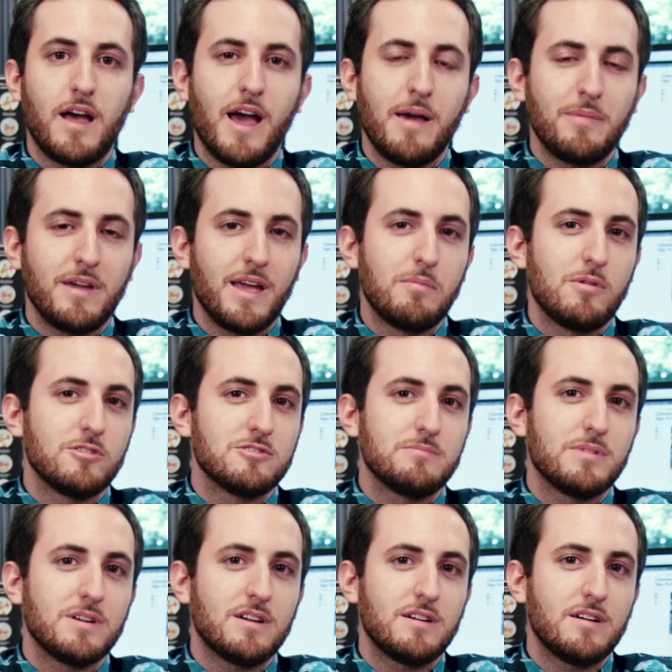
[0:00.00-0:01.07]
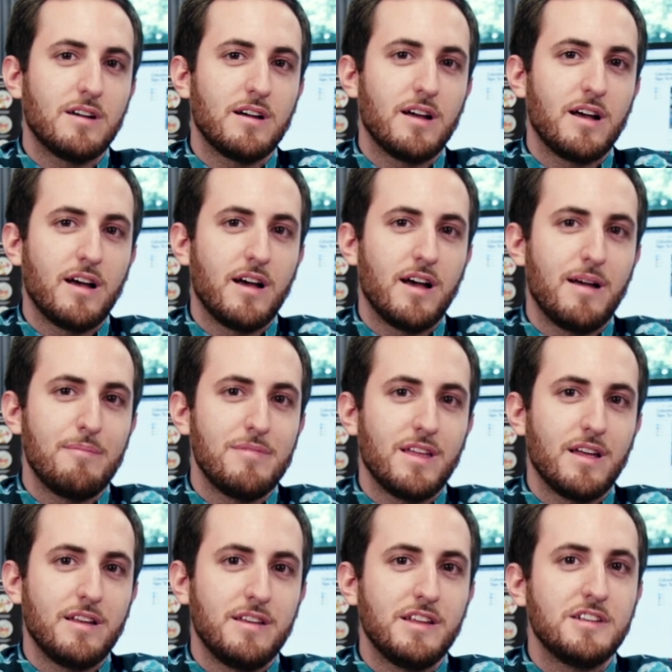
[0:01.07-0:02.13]
I'm Gabe Rosenberg. Uh, I'm
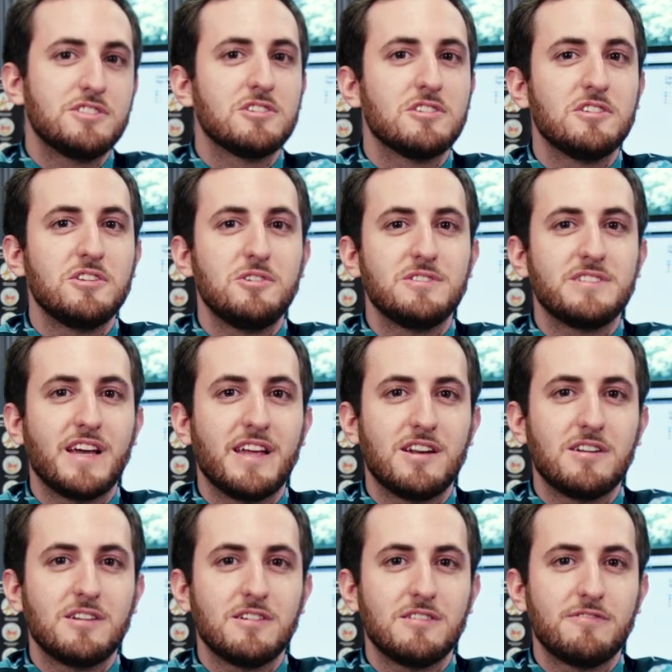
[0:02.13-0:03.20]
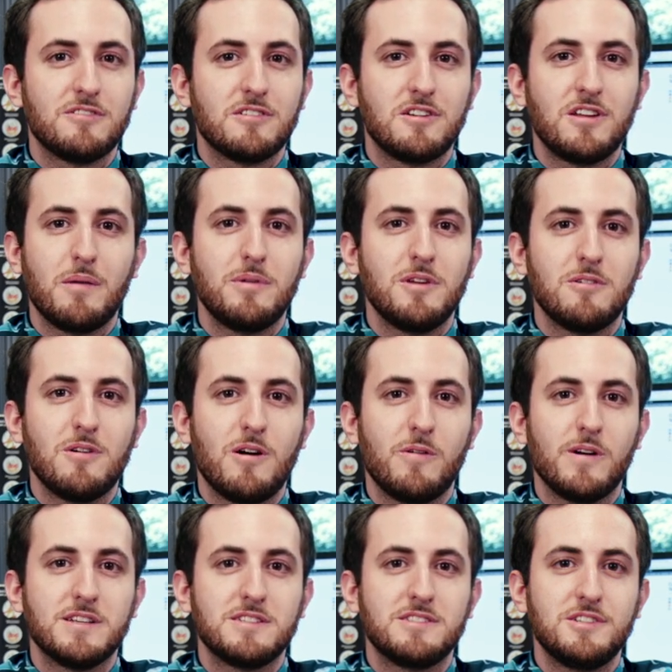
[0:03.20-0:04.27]
the digital news editor for
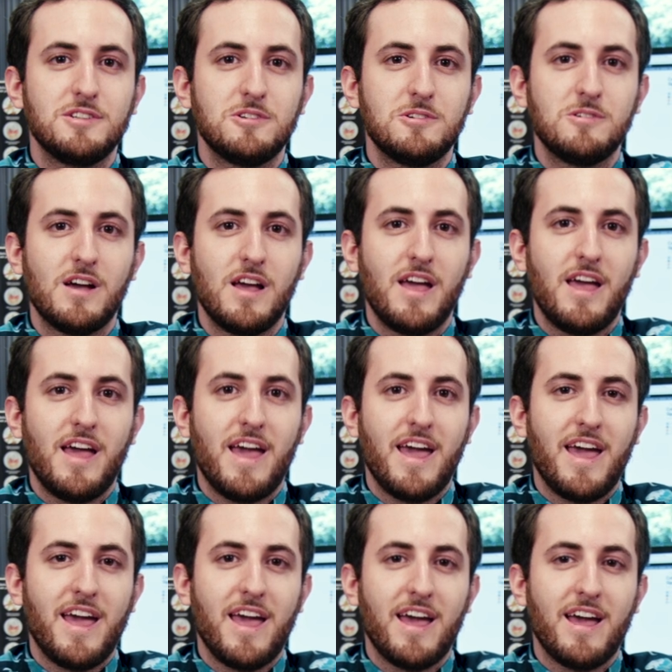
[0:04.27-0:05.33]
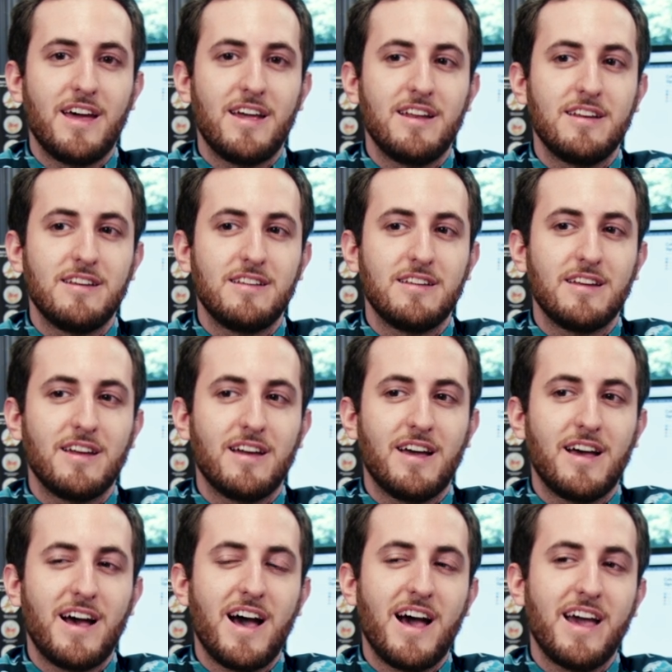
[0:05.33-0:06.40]
WOSU, and
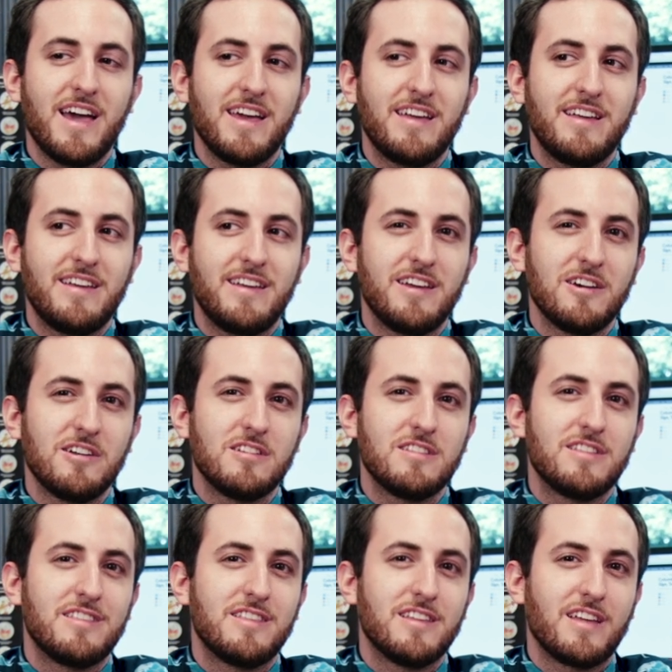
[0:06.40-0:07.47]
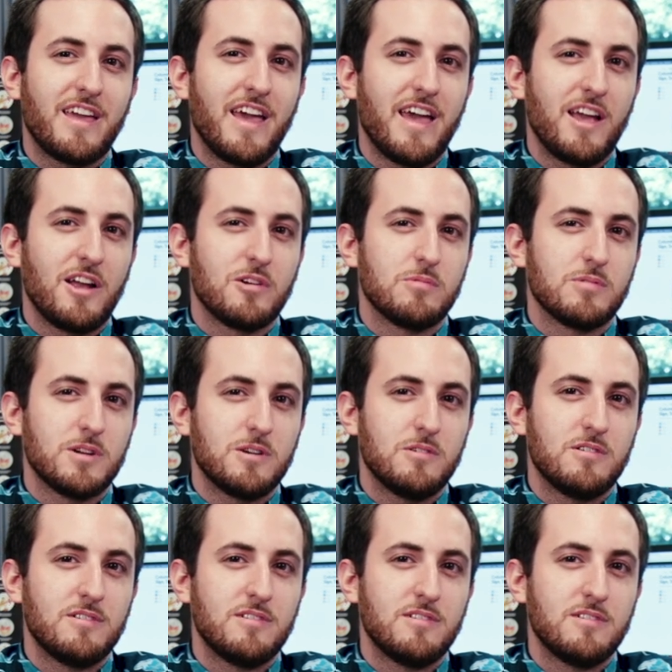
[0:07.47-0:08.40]
I killed the kangaroo.